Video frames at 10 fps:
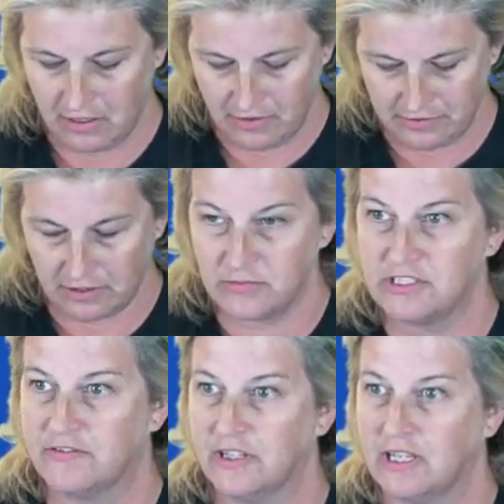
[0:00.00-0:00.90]
And so i'm
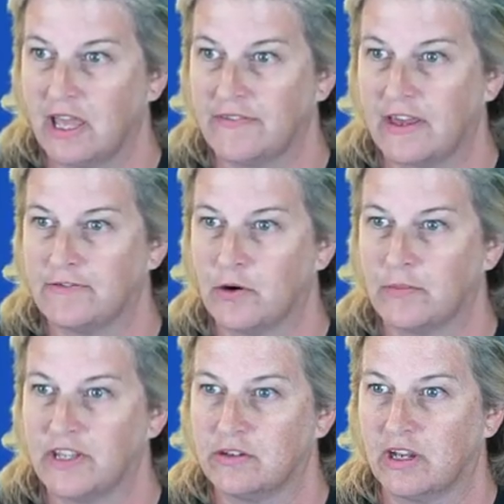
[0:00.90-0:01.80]
just filling out that
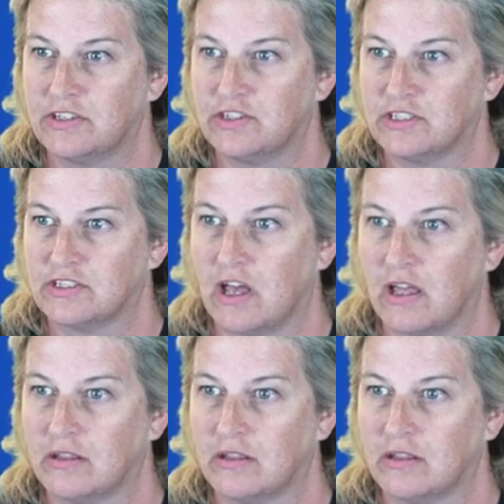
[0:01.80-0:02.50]
form that you guys just saw